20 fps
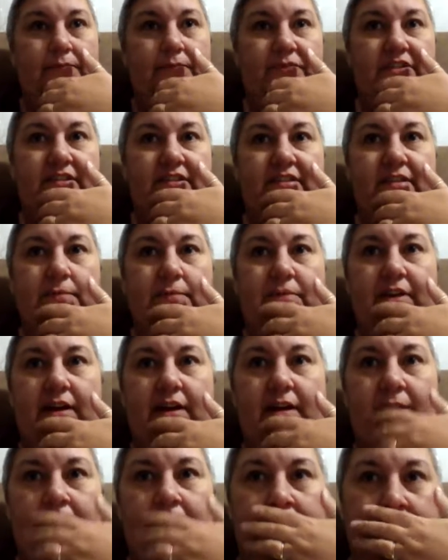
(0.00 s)

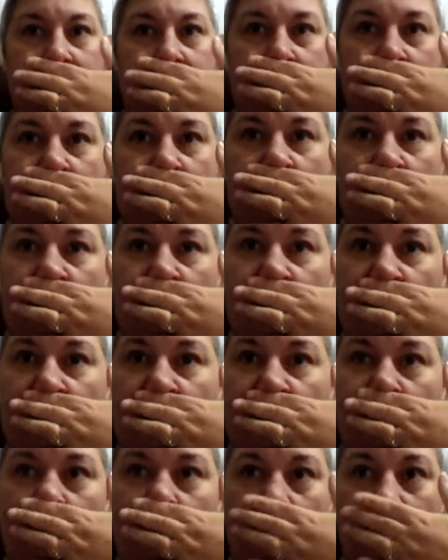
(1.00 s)
Sometimes
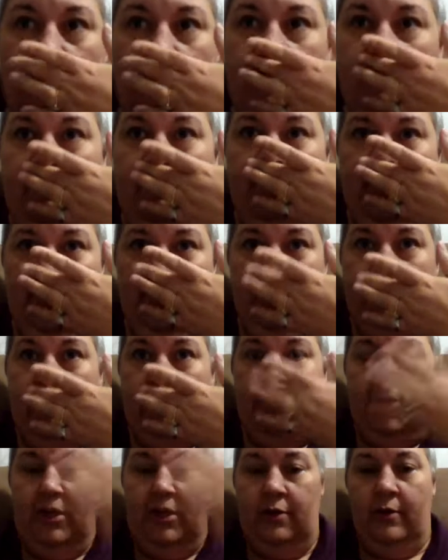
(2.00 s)
if they're
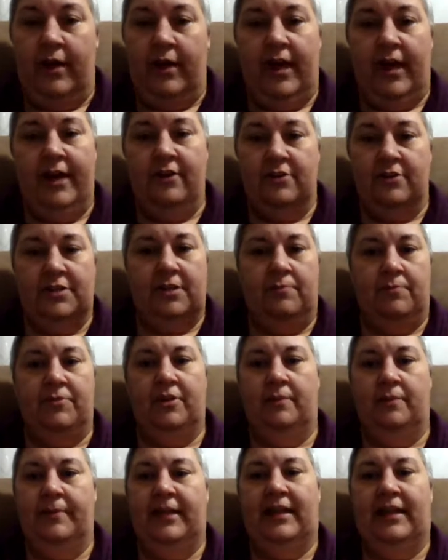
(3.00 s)
from the UK or something,
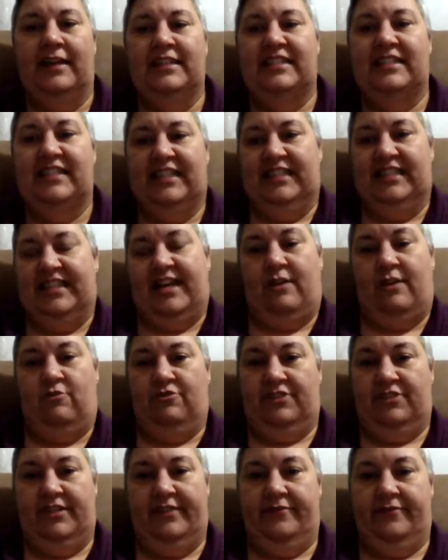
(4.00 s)
it'll be like 6
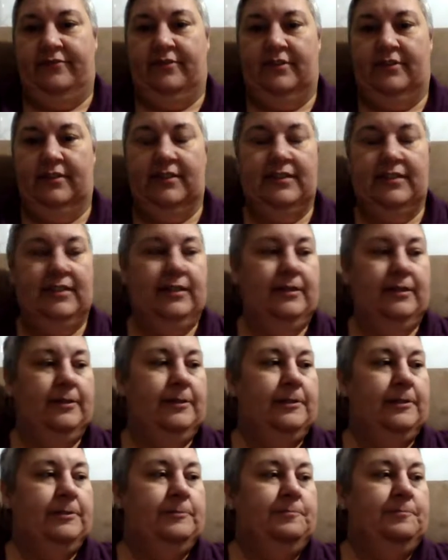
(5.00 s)
hours difference,
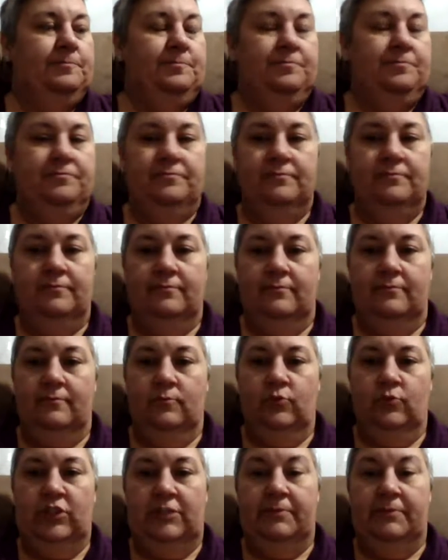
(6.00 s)

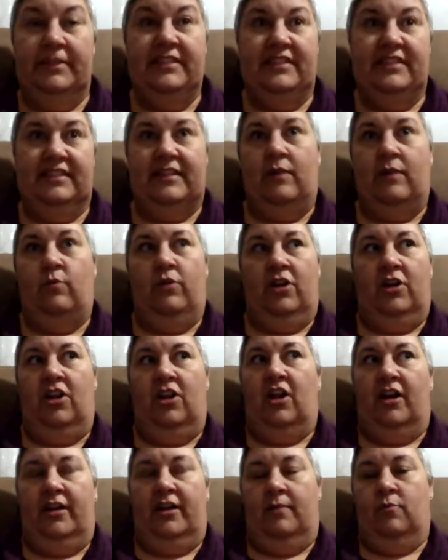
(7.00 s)
which means it's like 1
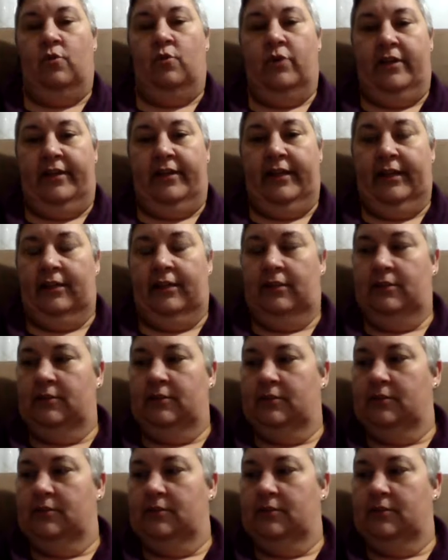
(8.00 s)
o'clock in the morning there.